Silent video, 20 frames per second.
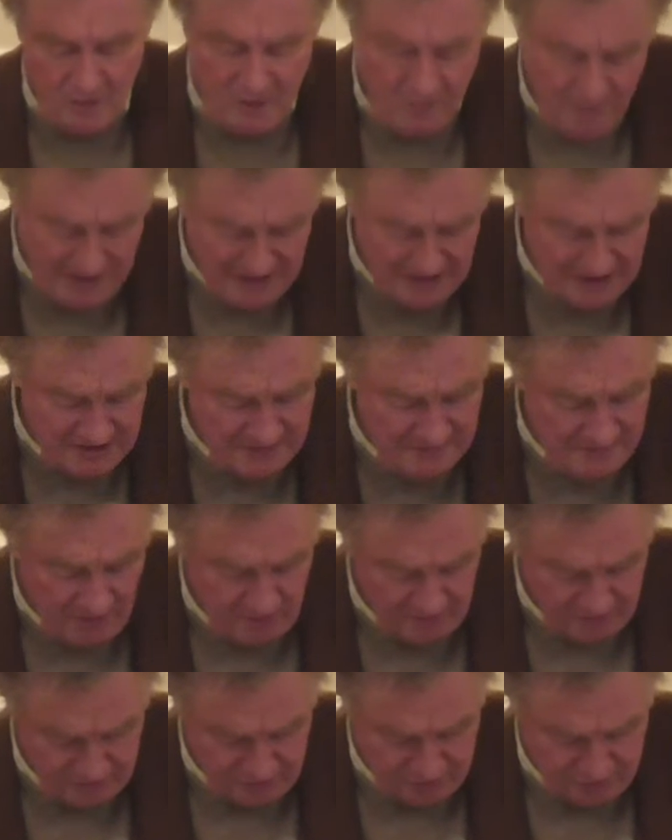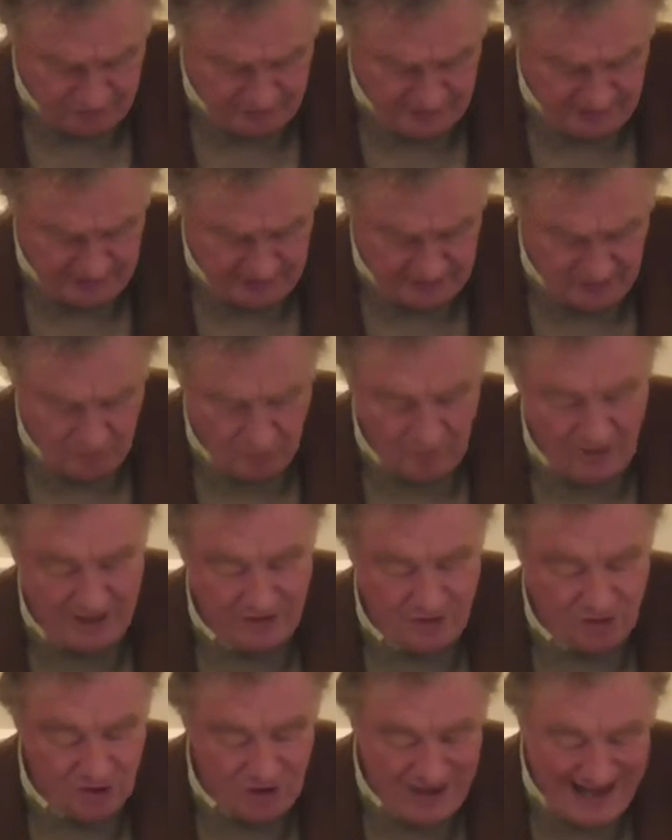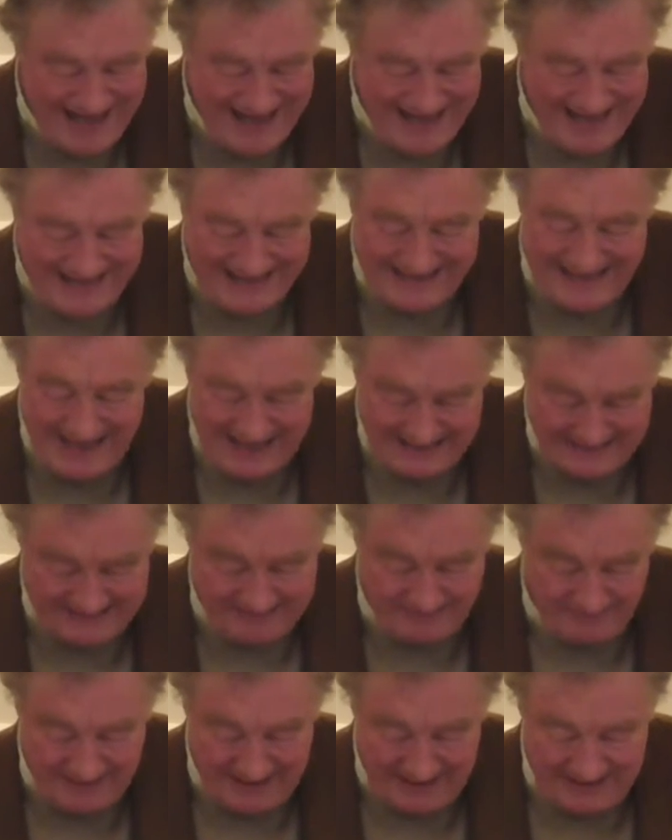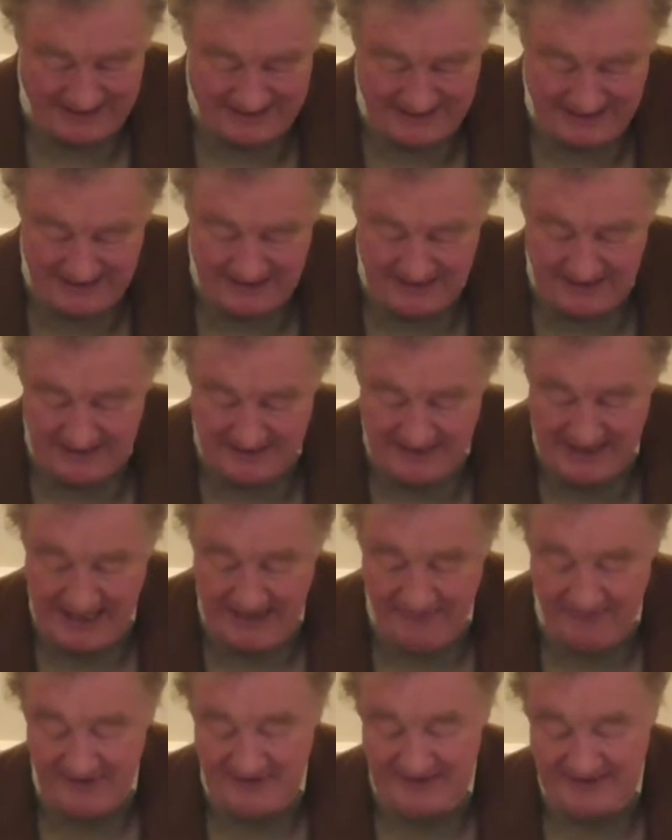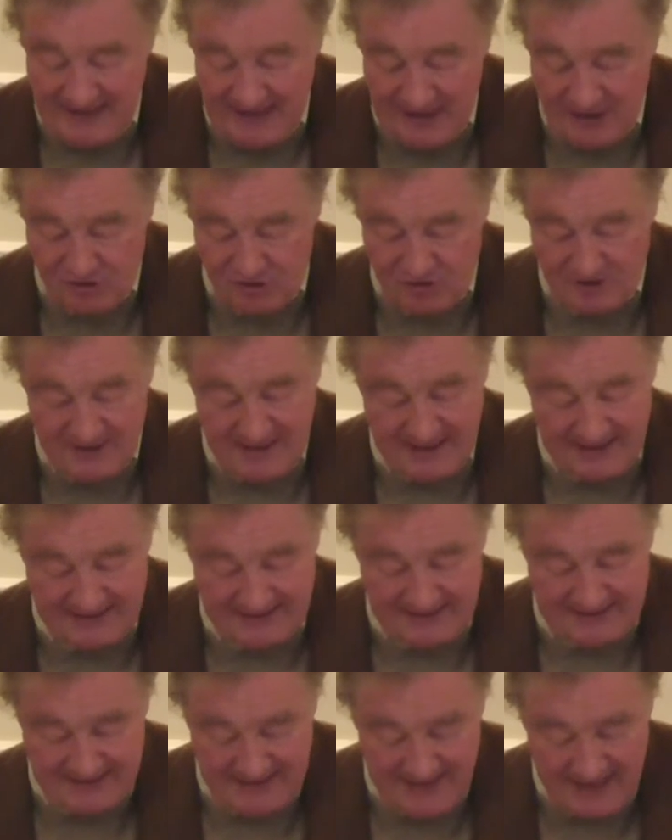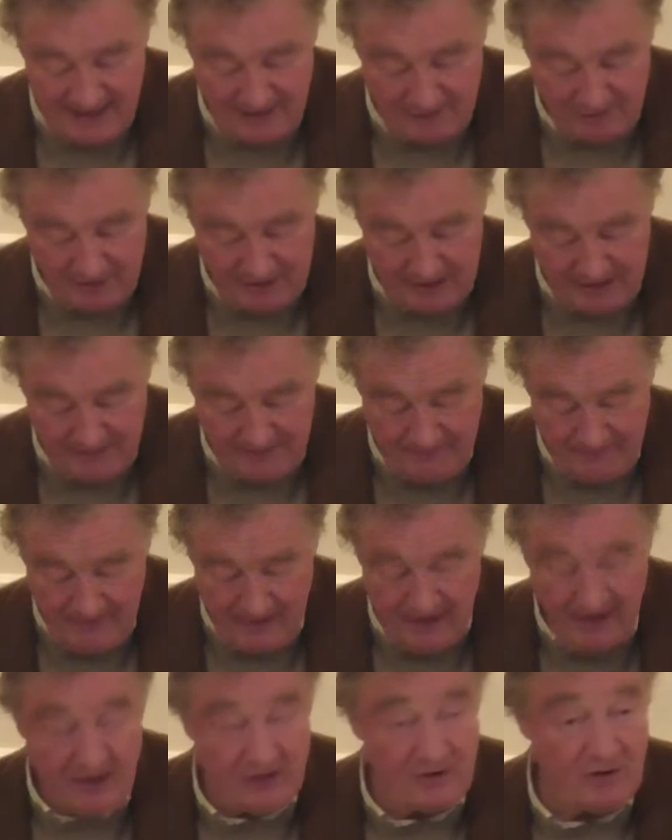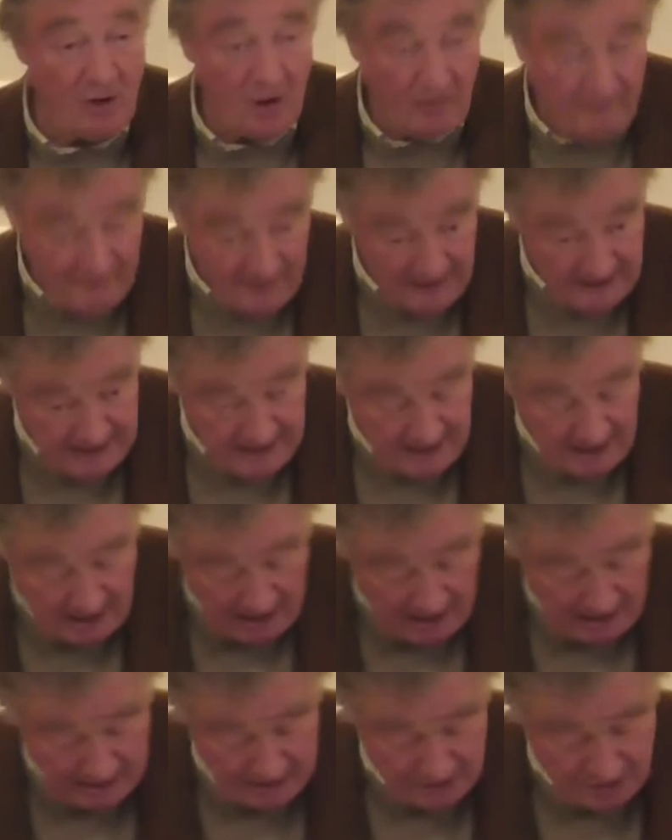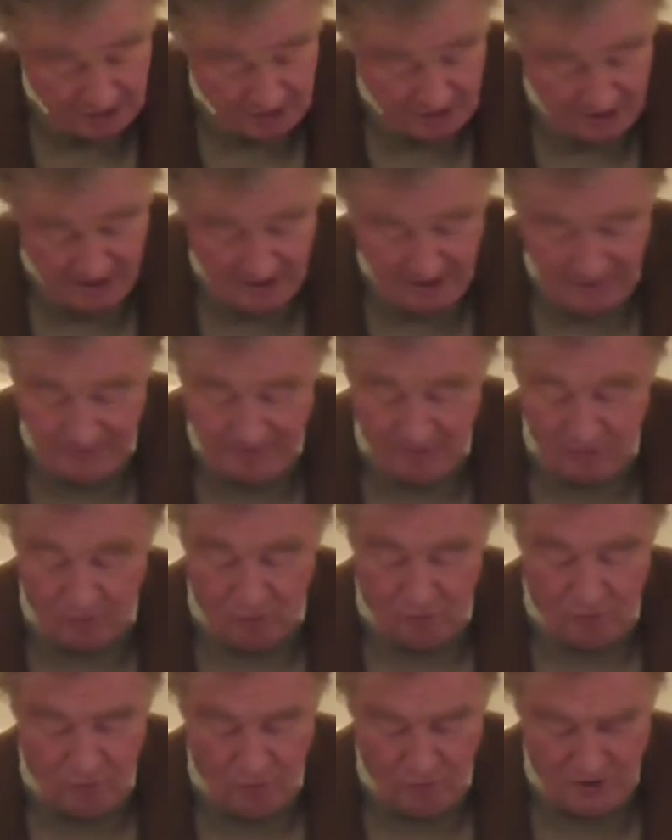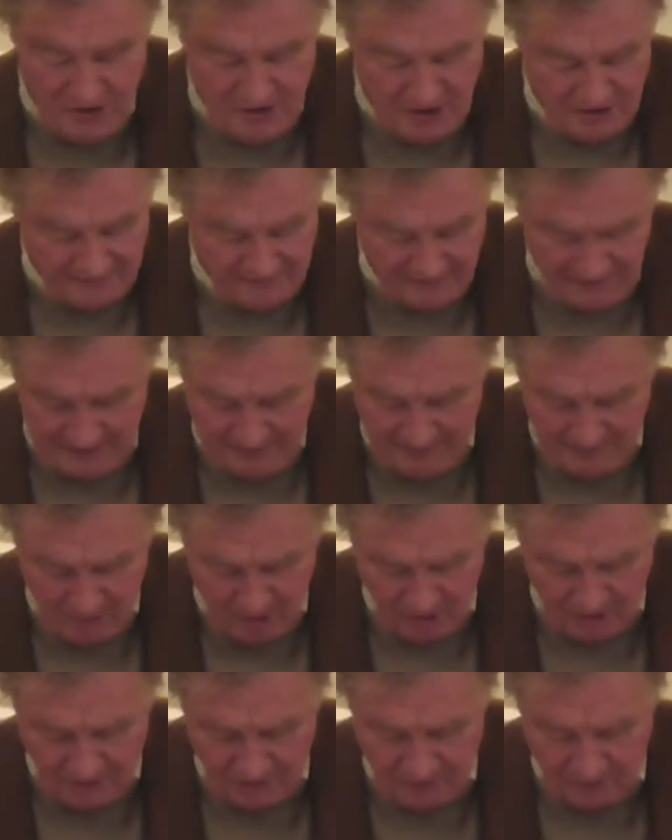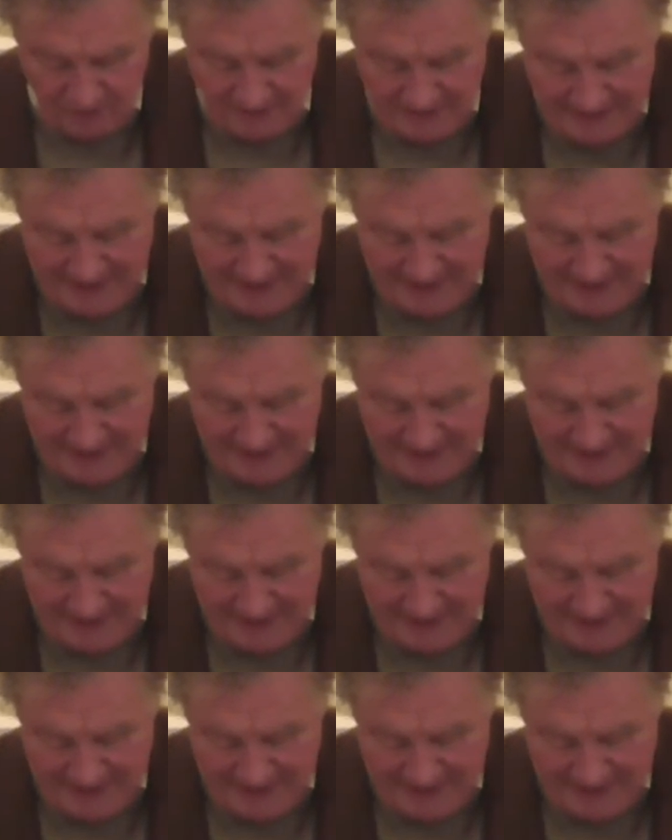We went to Bond Street, where J. Casmin, David's agent, has his gallery. Not very large, but wonderfully modern,